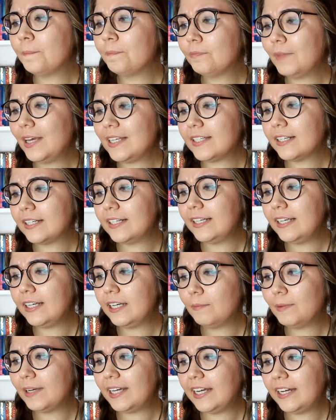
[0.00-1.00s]
Basically in
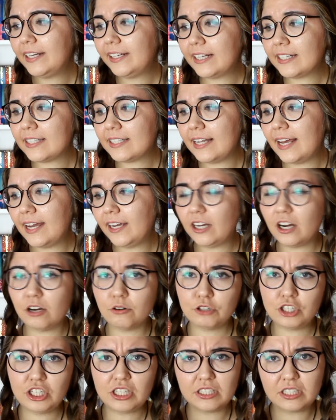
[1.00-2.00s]
the beginning it's like,
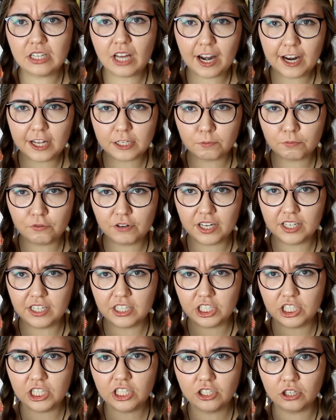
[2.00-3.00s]
oh, she's not as pretty,
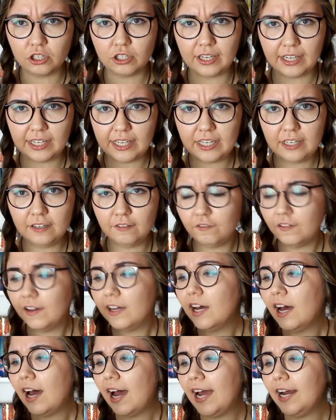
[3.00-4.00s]
she should leave,
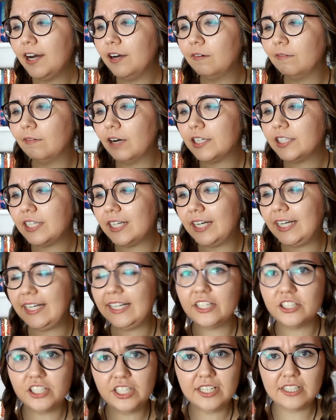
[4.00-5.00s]
I don't want her
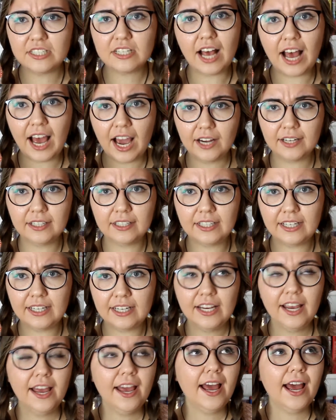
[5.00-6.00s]
here, she's
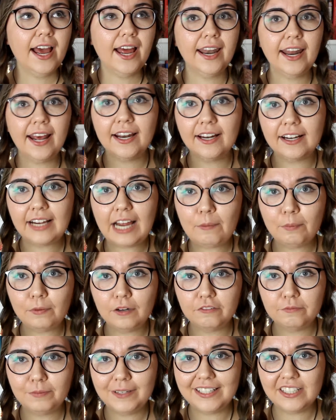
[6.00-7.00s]
ugly. And a couple
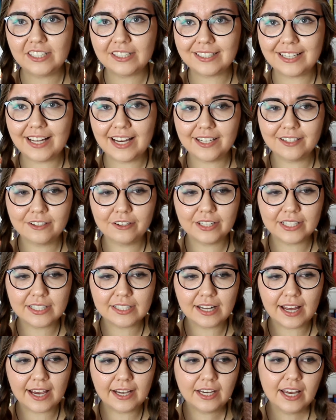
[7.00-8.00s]
of pages later
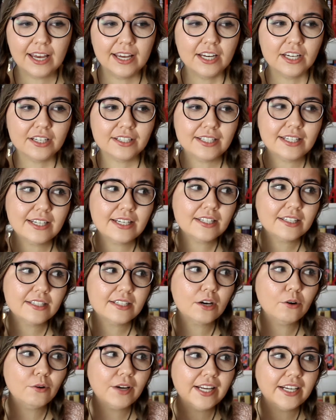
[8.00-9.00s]
it's like, she is
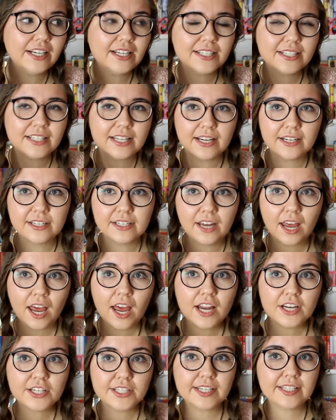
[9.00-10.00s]
so innocent,
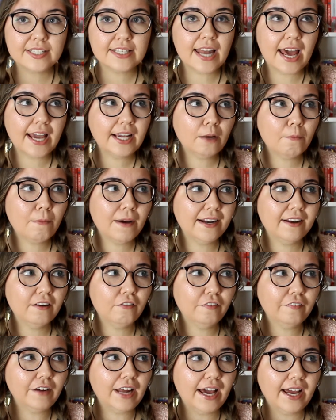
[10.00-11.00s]
she's like a
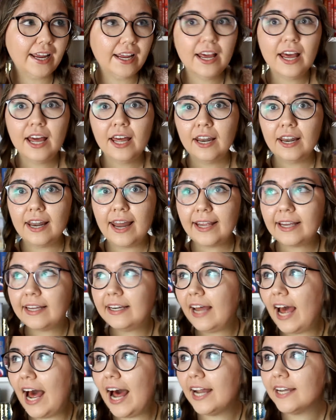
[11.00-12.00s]
butterfly, like
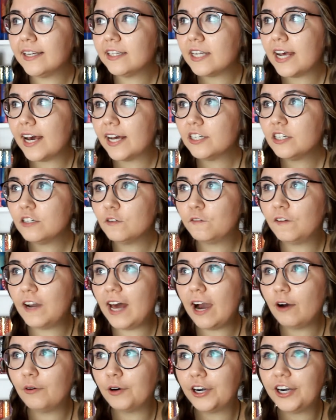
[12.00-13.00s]
an untouched
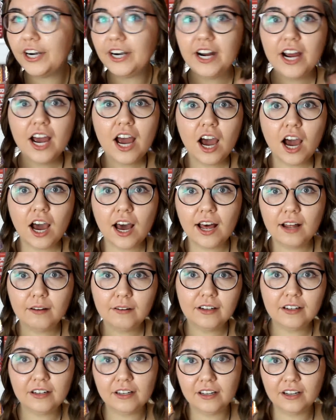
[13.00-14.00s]
flower.
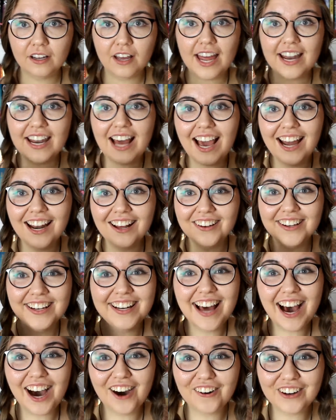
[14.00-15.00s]
And I don't
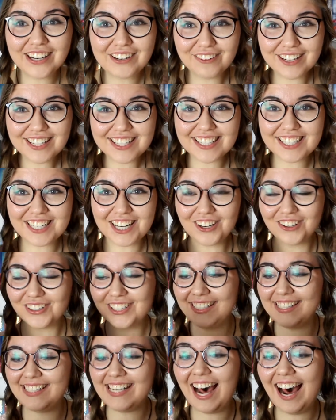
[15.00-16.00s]
know, it was so
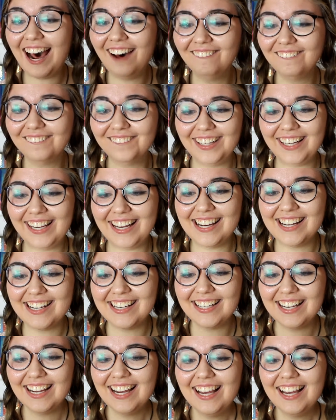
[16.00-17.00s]
dumb.
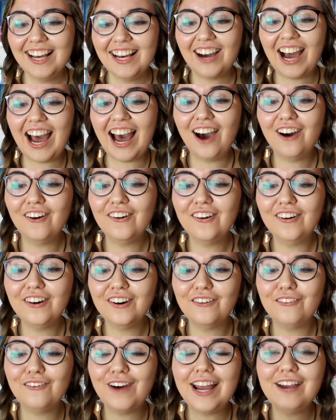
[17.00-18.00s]
And
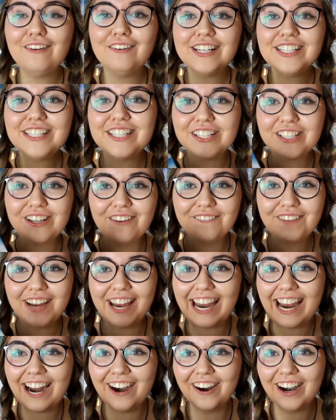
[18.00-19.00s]
why would you
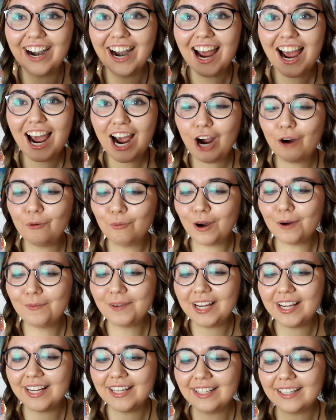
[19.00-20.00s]
compare a
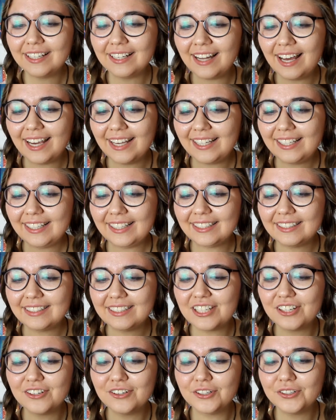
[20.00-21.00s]
woman like
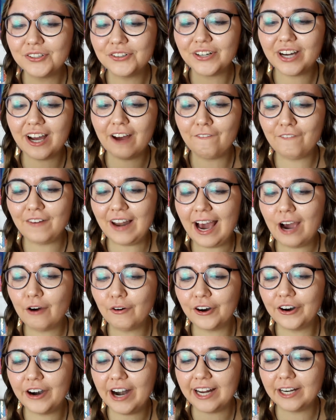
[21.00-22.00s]
to a
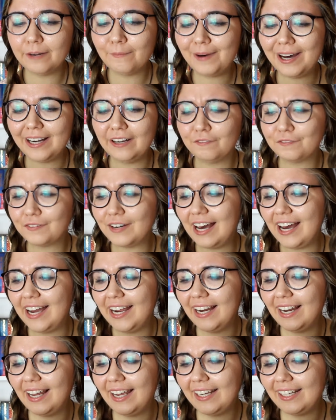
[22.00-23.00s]
flower and a
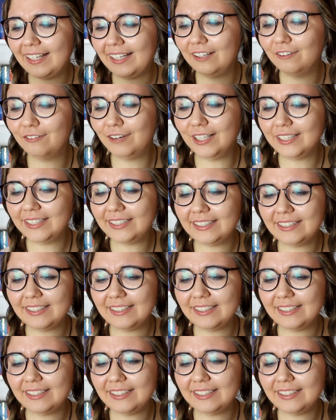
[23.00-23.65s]
butterfly? Like, what?